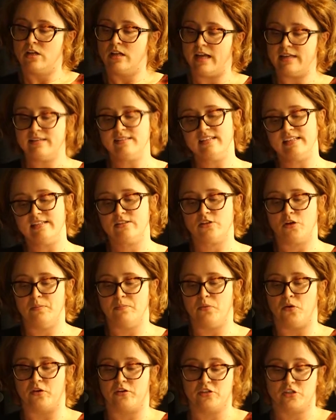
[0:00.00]
Licensing is so
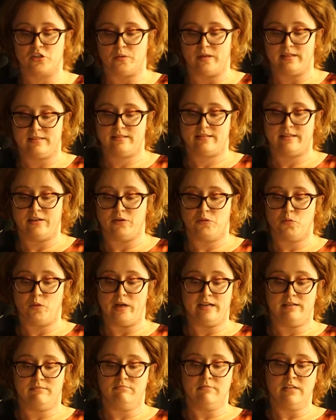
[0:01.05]
important to us that
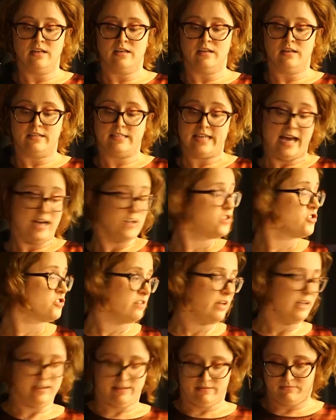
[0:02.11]
when Tash
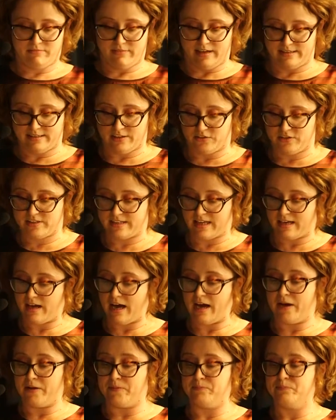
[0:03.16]
and myself
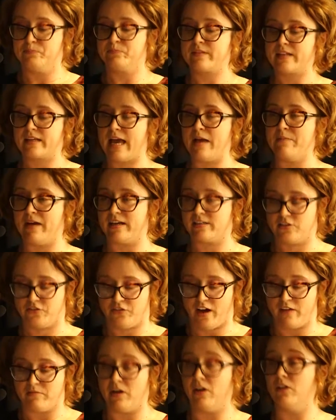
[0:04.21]
came back to
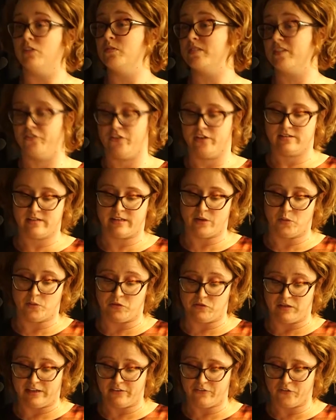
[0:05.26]
5 Mile, it was the first thing that we
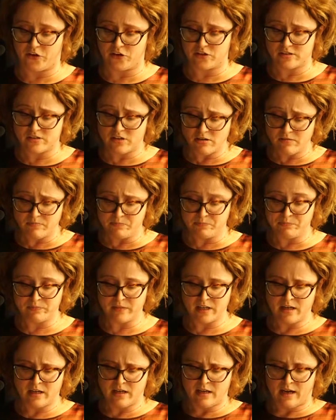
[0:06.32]
really focused on,
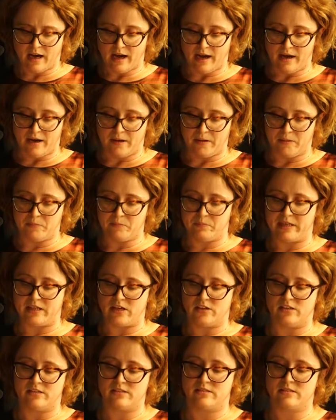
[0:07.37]

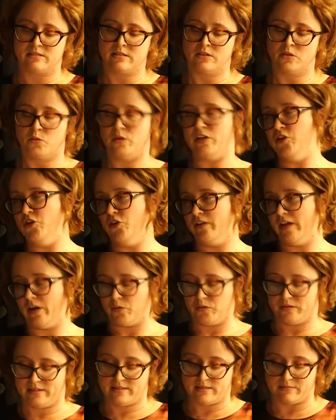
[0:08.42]
because we knew that
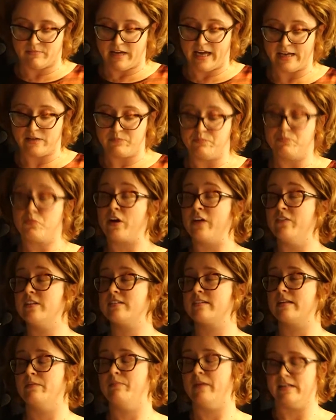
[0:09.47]
it had
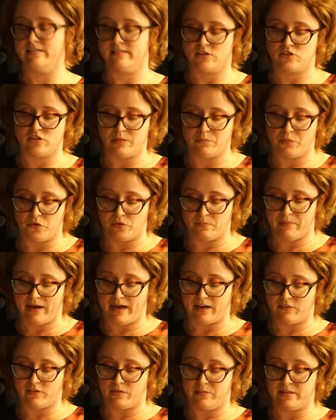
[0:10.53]
previously been such an important
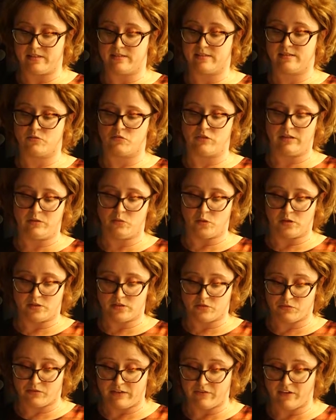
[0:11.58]
part of the business and really wanted
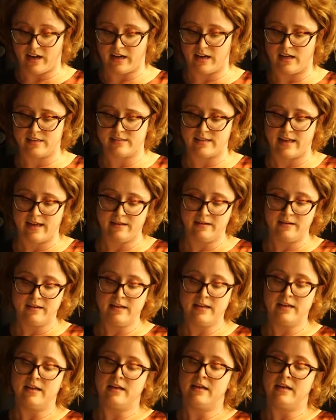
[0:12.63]
to revitalise that.